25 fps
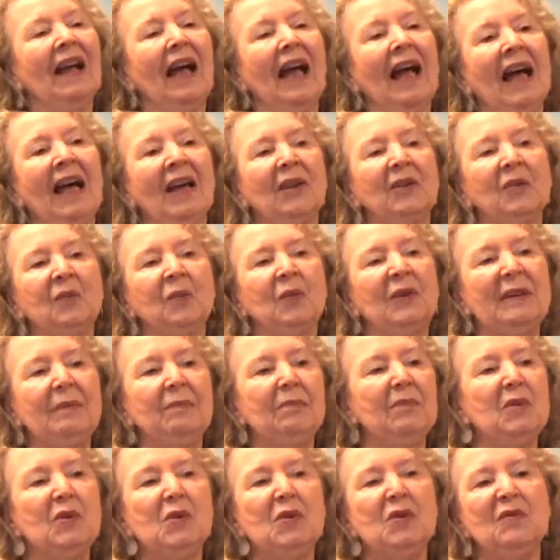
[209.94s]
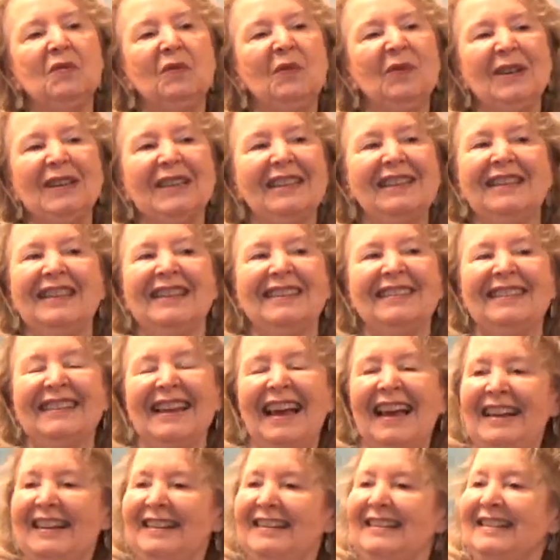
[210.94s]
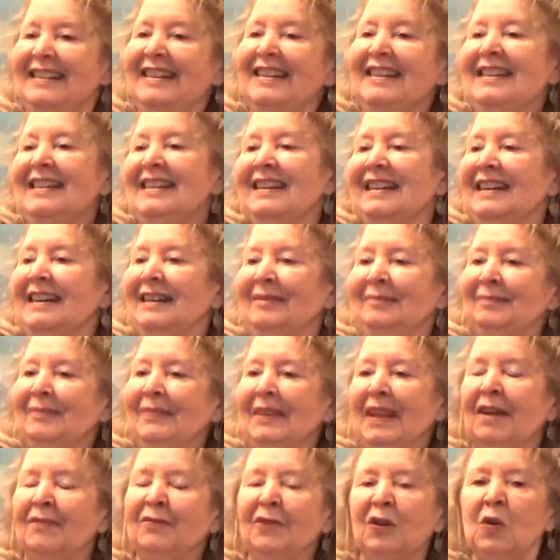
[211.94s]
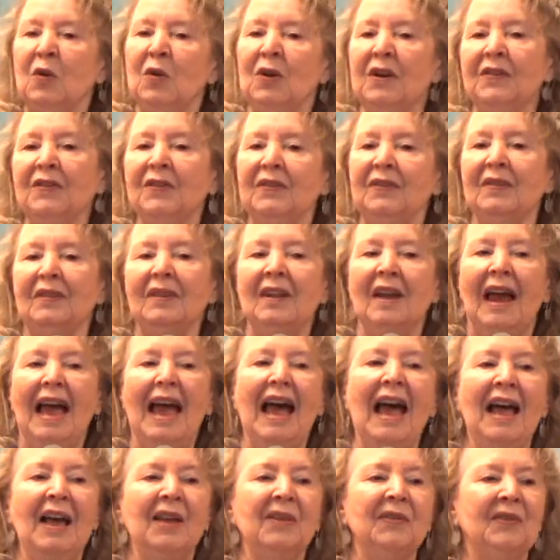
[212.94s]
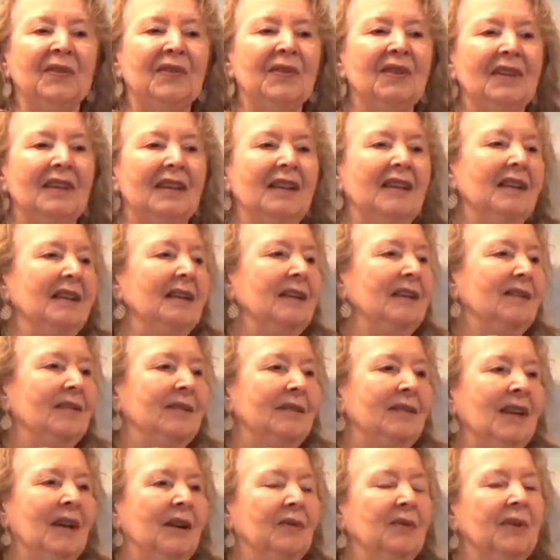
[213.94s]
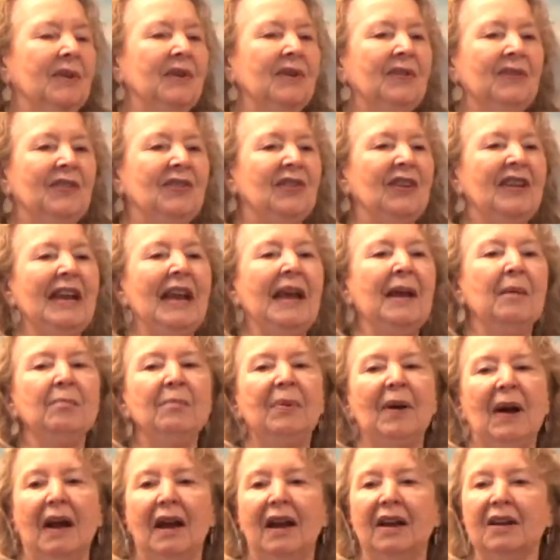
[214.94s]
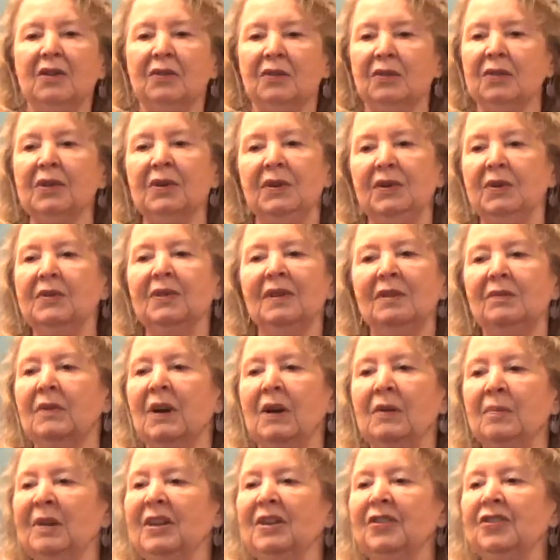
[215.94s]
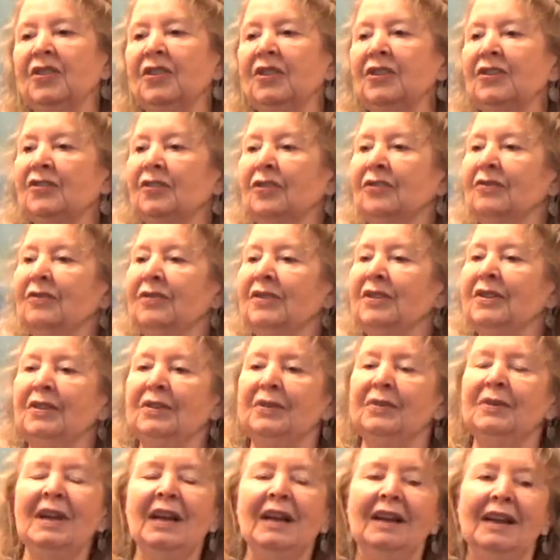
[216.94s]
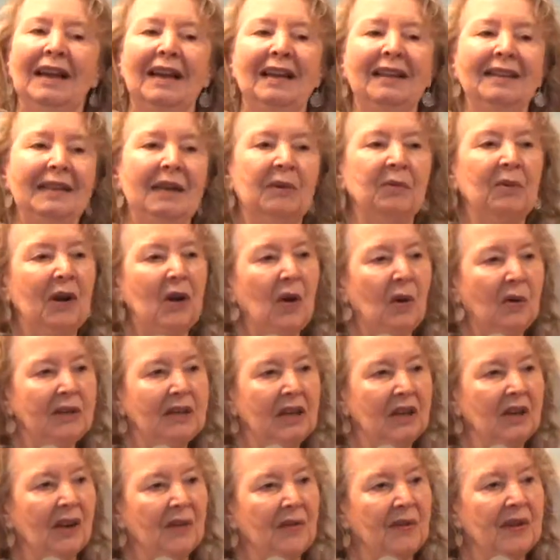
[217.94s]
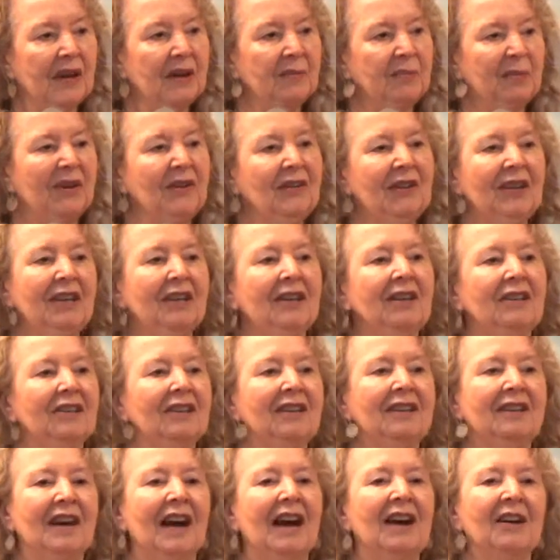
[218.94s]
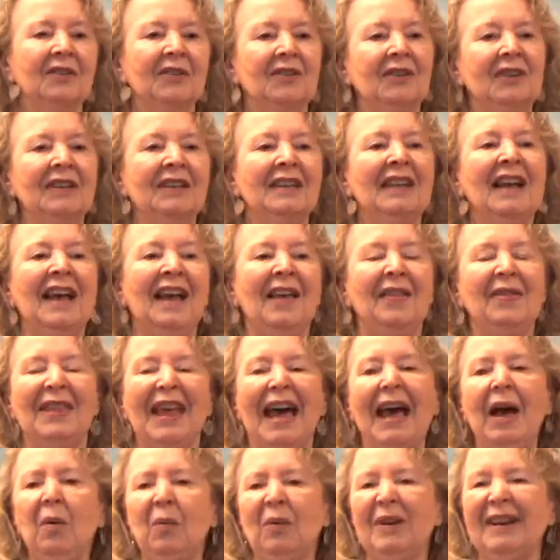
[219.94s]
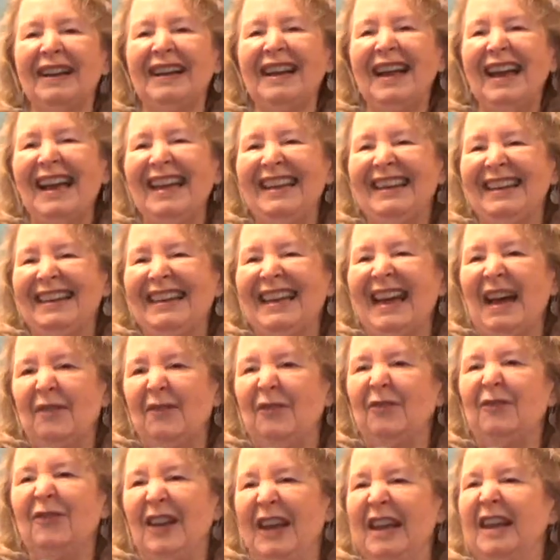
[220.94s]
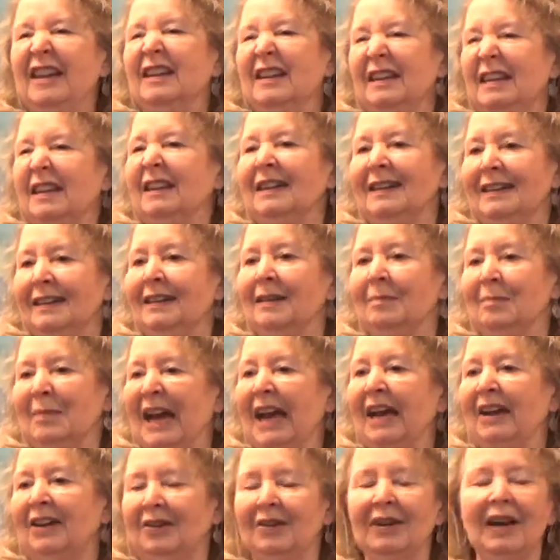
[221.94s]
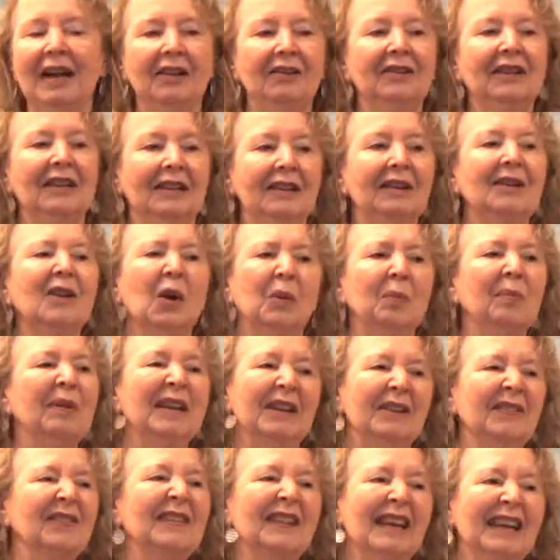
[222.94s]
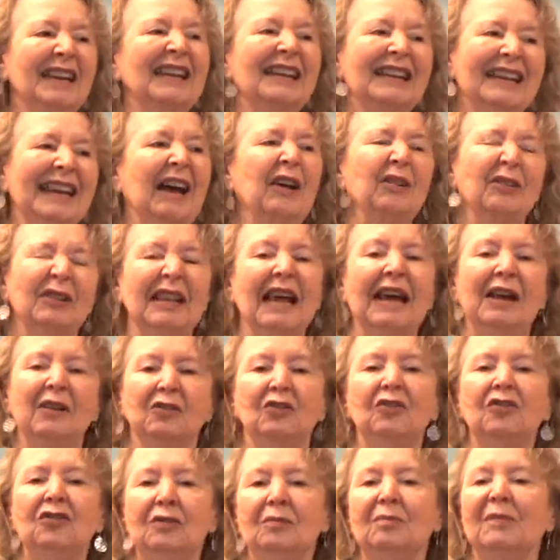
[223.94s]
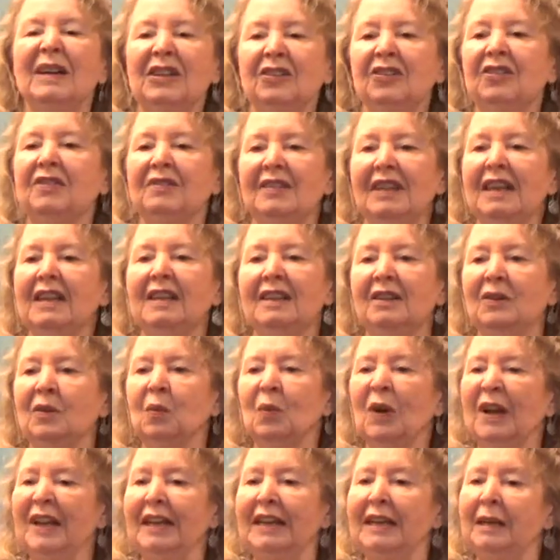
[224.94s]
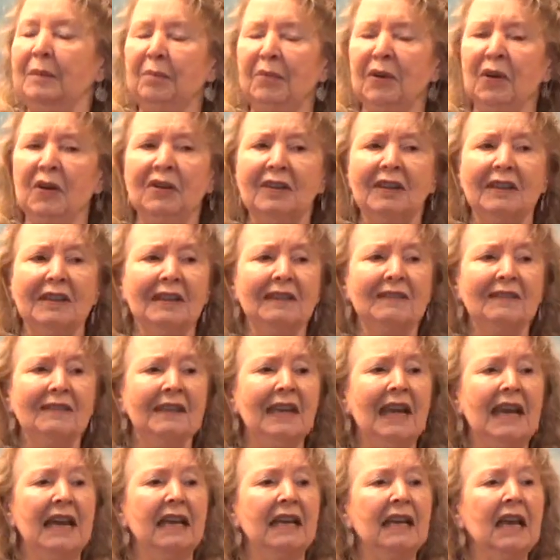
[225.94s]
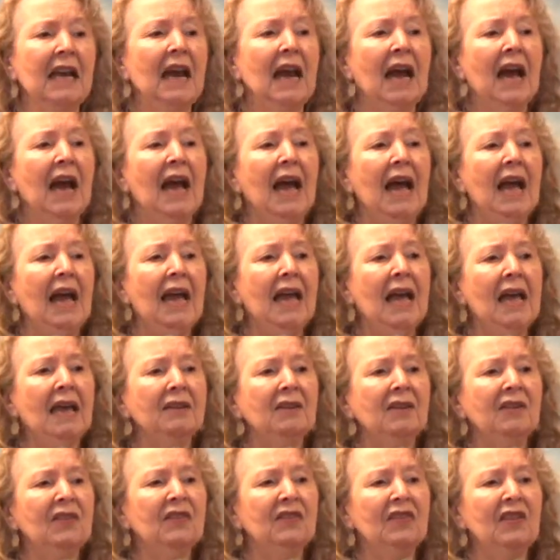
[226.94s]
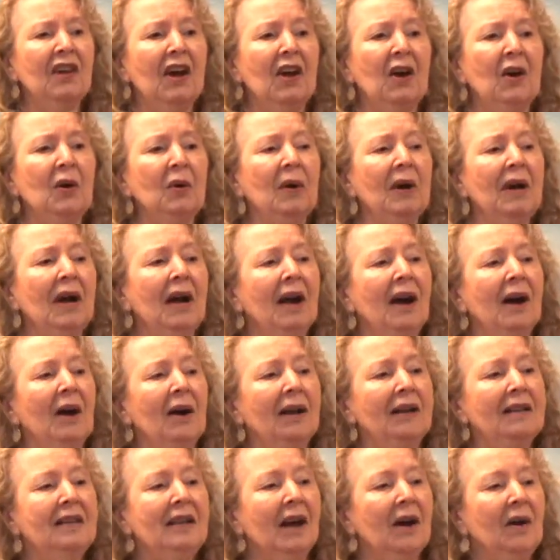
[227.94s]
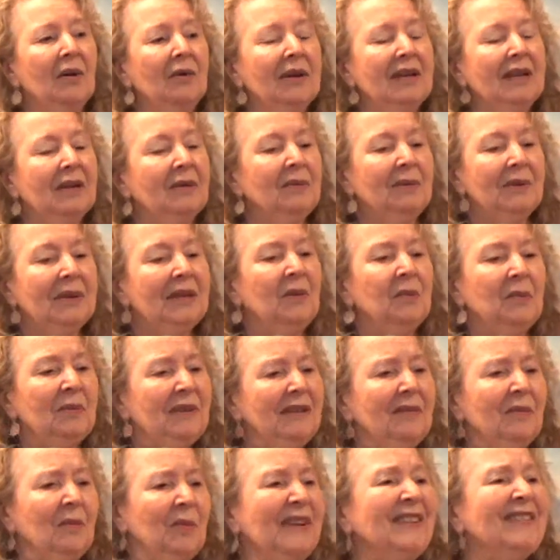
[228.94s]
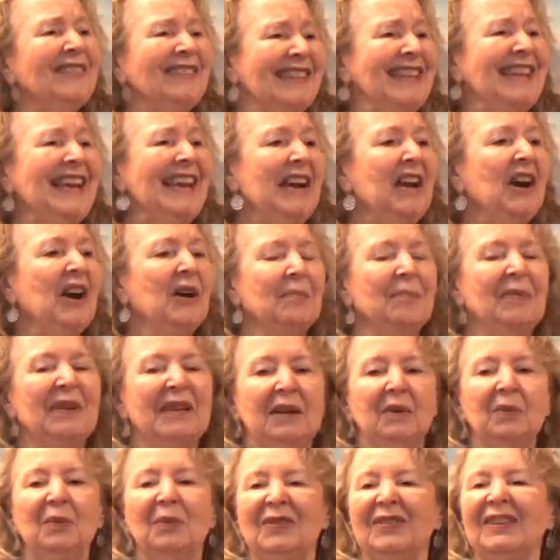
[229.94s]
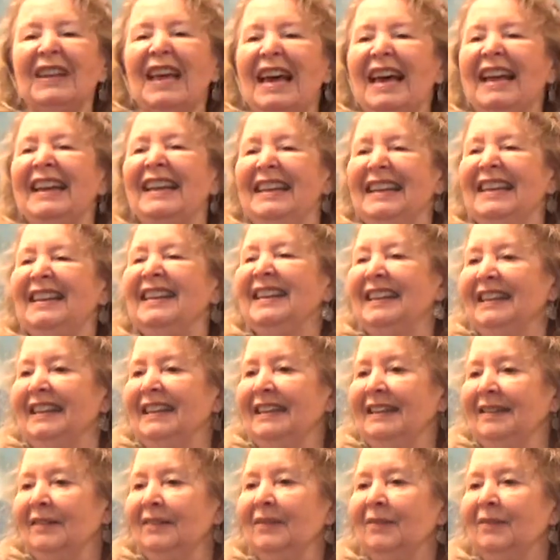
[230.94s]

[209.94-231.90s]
as we move with this idea, of course, as the you know, Christian empire grew, the Roman church grew, and they were holding on their particular doctrine, that one kind of got faded into the background, and nobody said it out loud too much if they didn't want to get burned at the stake. And so, you know, it, it was there, but it was kind of hidden